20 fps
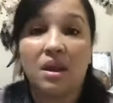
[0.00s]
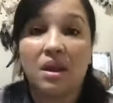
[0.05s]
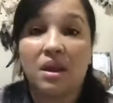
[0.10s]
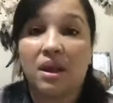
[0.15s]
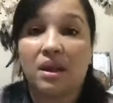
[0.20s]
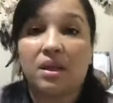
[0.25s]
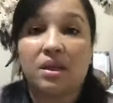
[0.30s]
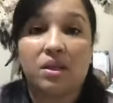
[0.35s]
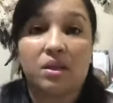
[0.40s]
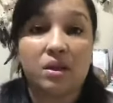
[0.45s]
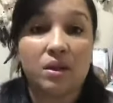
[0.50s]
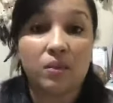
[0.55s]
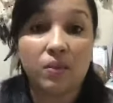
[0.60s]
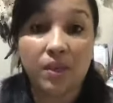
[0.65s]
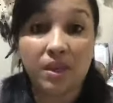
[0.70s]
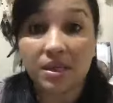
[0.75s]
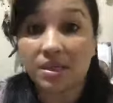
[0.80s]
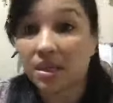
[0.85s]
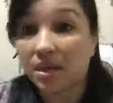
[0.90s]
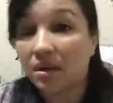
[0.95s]
Like 3
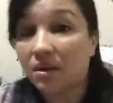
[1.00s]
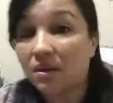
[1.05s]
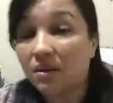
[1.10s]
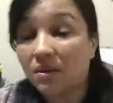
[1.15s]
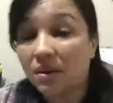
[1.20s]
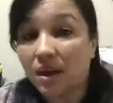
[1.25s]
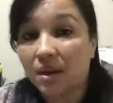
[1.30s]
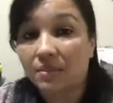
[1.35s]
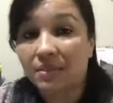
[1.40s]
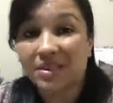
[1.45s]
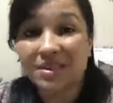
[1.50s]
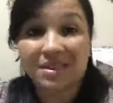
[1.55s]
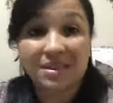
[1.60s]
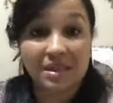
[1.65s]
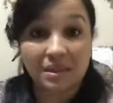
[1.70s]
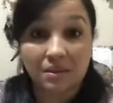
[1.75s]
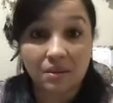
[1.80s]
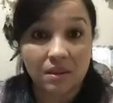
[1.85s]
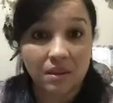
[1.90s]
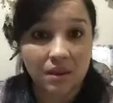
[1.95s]
weeks ago, I'm
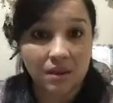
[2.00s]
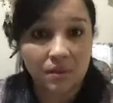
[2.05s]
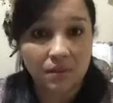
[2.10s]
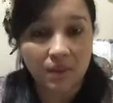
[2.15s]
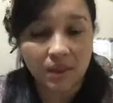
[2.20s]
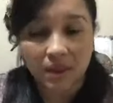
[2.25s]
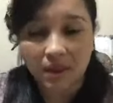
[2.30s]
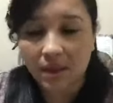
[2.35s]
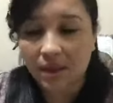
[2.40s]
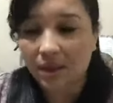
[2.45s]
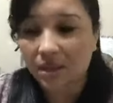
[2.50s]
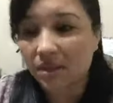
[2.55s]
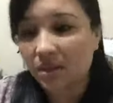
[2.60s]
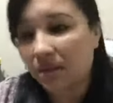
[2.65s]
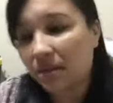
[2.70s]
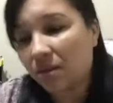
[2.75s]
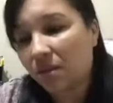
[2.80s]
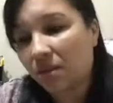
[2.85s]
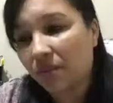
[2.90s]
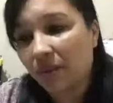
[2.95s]
still dealing with that
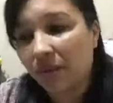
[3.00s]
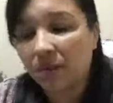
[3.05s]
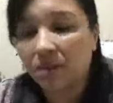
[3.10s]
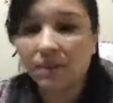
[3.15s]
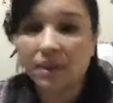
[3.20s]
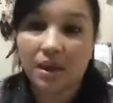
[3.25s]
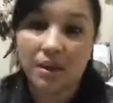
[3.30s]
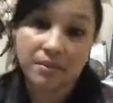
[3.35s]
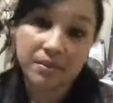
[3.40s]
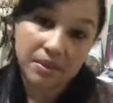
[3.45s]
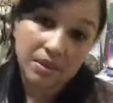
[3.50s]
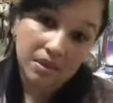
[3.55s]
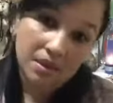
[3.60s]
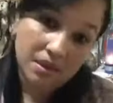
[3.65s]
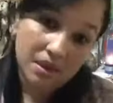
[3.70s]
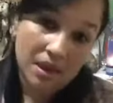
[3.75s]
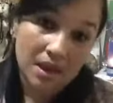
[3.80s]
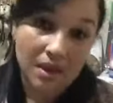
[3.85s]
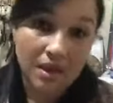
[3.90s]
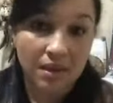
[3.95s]
in some kind of way.
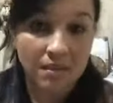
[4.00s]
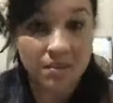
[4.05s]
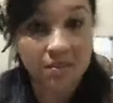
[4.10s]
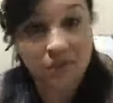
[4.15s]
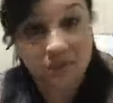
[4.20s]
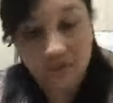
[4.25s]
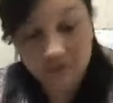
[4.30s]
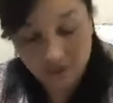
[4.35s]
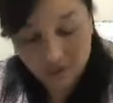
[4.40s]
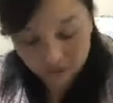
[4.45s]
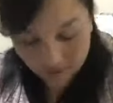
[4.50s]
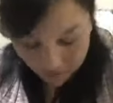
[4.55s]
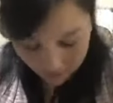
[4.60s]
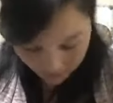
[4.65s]
I can move it,